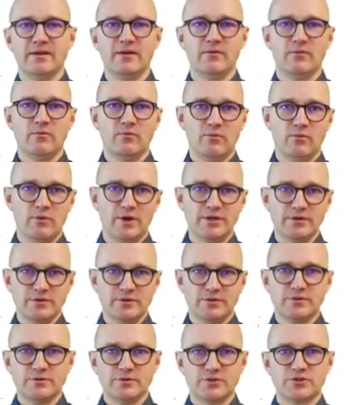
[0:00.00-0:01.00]
one
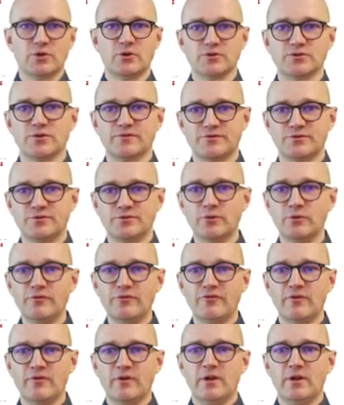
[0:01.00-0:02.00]
source of
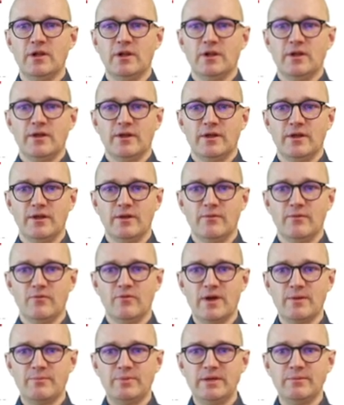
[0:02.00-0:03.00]
truth
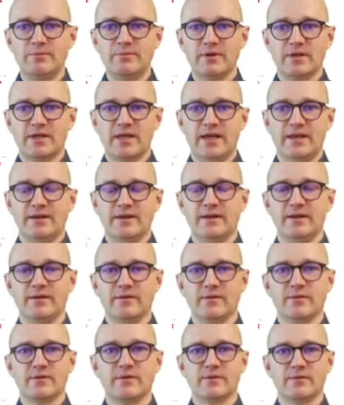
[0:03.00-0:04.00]
where people
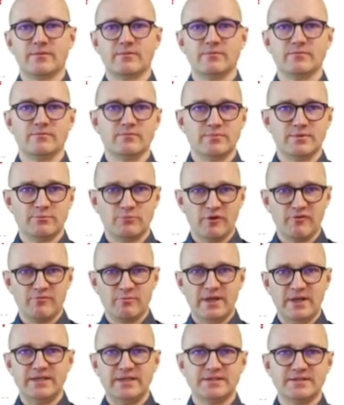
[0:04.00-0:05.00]
can both
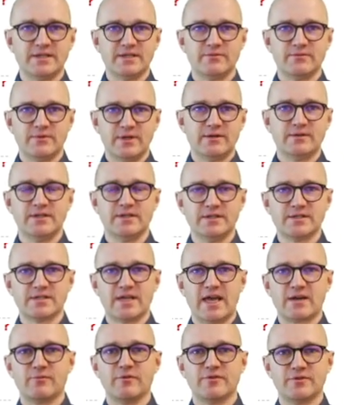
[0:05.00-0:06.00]
place and
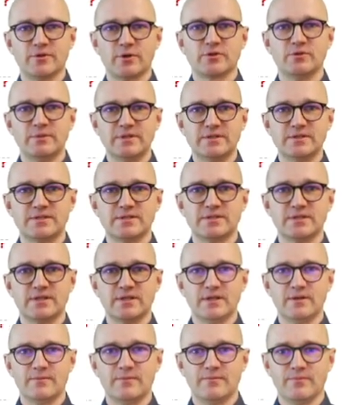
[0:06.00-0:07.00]
interact with documents
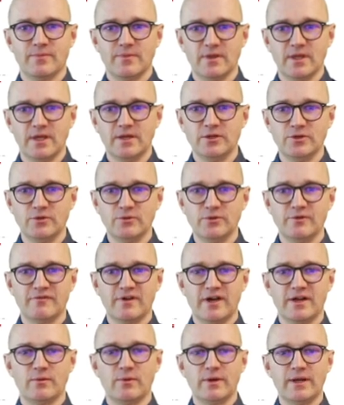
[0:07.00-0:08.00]
in a
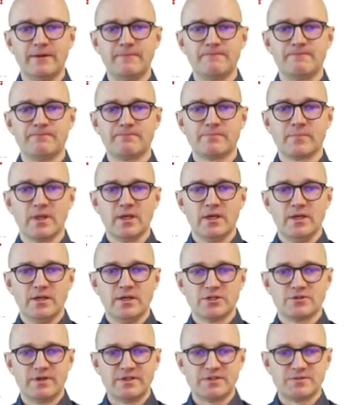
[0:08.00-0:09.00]
unified way.
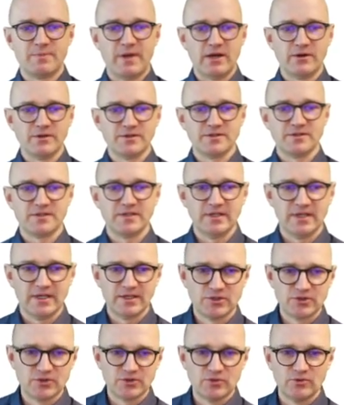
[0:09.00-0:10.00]
Transparency
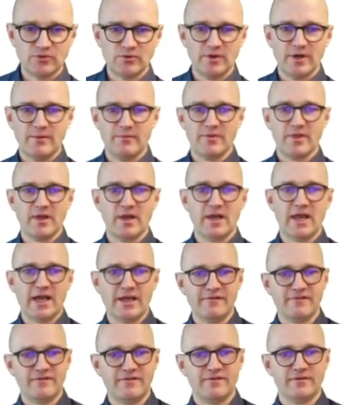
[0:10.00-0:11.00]
into the
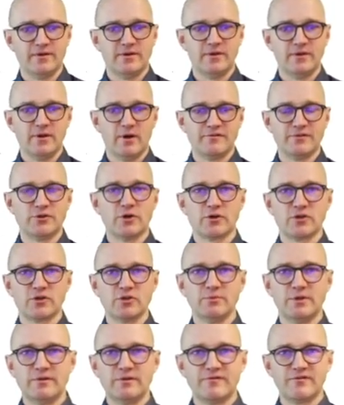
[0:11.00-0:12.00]
life of a
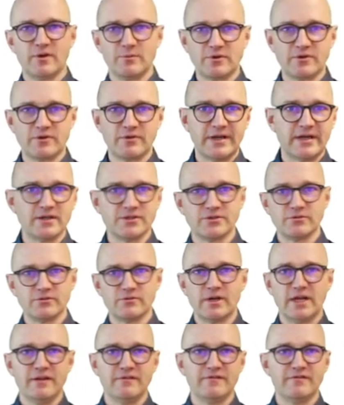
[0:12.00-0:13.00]
document from cradle to
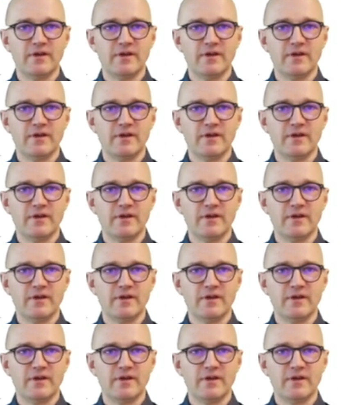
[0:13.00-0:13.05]
grave,